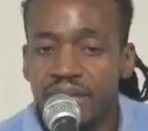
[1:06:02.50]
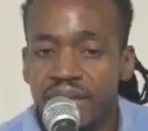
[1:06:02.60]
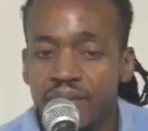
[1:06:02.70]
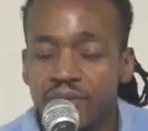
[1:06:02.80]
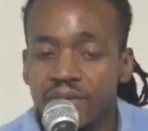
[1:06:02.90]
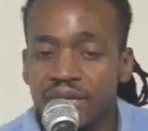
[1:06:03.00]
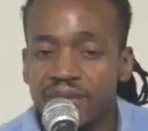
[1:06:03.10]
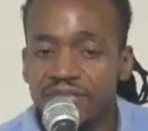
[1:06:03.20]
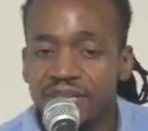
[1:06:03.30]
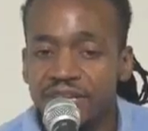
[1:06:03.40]
and we would
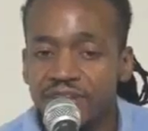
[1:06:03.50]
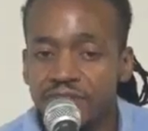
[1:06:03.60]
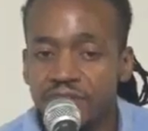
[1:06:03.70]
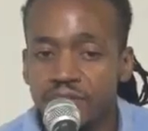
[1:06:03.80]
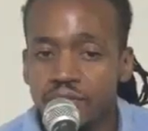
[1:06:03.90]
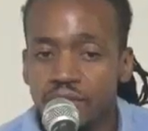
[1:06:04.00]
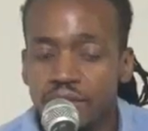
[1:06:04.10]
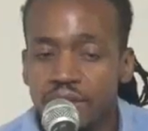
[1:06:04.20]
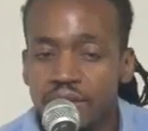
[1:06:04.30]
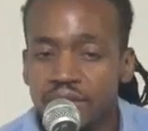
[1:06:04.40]
love to hear from you.
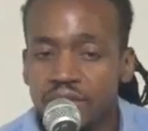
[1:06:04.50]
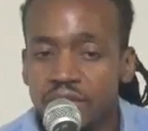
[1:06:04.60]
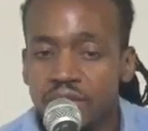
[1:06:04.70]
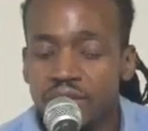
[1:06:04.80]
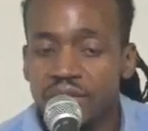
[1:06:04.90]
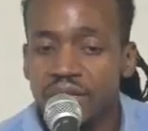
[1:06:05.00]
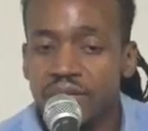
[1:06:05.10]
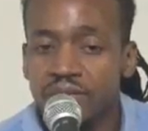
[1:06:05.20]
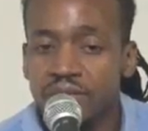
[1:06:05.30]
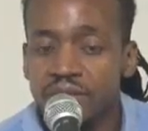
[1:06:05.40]
So you
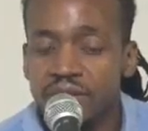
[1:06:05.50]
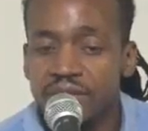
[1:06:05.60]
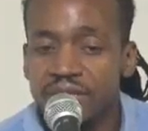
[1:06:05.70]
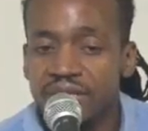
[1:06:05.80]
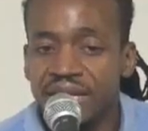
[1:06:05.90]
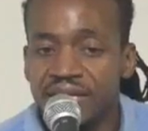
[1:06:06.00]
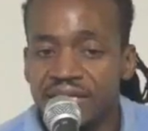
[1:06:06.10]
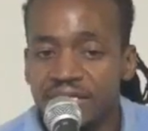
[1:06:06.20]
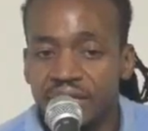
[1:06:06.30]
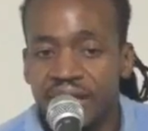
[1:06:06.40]
can let us
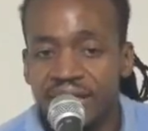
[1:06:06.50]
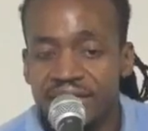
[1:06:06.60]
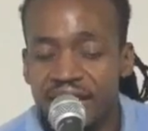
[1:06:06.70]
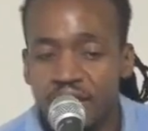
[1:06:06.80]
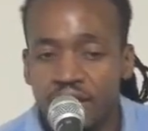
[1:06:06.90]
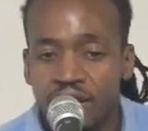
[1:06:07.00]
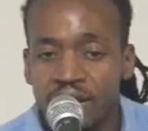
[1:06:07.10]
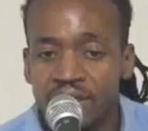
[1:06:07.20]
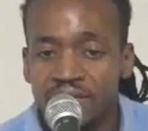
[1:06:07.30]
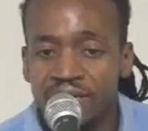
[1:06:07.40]
know in the contact
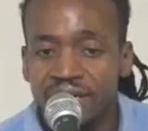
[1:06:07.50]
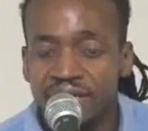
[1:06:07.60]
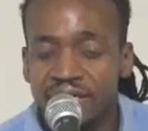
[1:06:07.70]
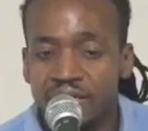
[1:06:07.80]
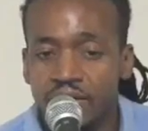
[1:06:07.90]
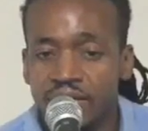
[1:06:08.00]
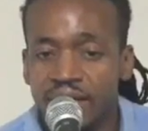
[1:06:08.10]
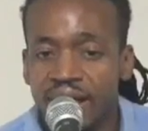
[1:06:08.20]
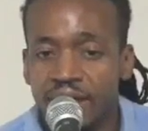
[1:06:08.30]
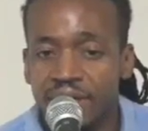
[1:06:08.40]
cards. You can let us know in the
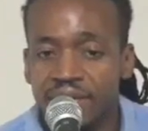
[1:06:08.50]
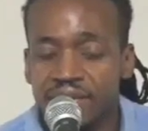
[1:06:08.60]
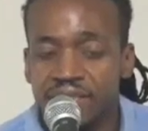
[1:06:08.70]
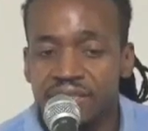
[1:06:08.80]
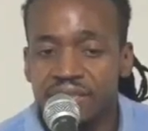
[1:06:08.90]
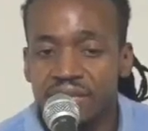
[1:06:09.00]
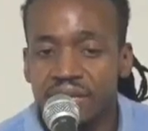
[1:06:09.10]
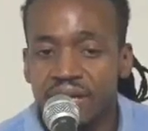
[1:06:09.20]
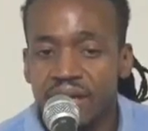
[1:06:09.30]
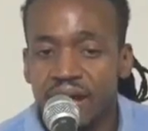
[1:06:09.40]
comments.
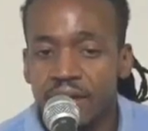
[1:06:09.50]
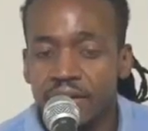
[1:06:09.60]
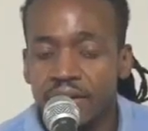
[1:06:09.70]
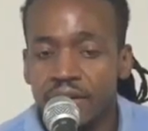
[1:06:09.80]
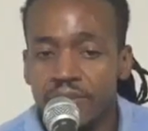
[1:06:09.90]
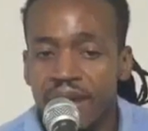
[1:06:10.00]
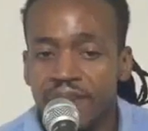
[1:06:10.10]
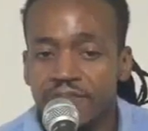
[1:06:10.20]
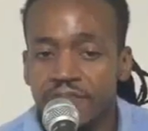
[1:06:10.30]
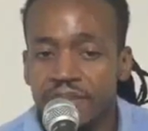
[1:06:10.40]
Um, you'll hear back
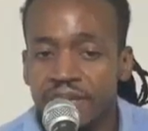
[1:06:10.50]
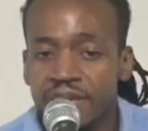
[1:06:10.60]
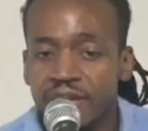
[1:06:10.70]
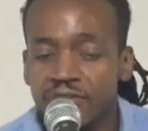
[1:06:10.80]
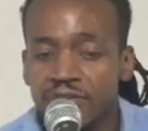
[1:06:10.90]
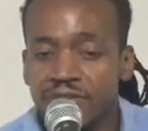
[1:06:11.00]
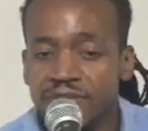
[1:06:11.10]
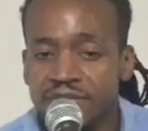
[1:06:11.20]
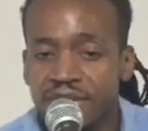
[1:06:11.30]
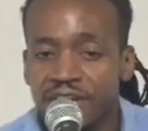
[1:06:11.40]
from me or from our
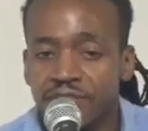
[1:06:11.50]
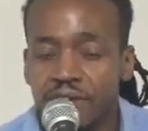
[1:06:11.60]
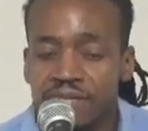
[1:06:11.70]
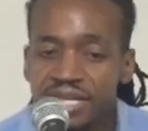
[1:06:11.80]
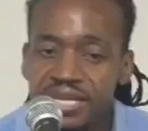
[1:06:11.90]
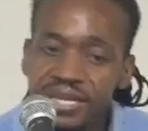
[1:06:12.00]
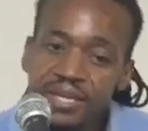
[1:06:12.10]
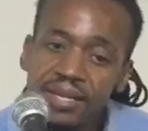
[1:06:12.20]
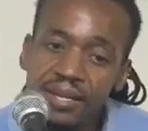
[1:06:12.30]
first lady or from our deacon.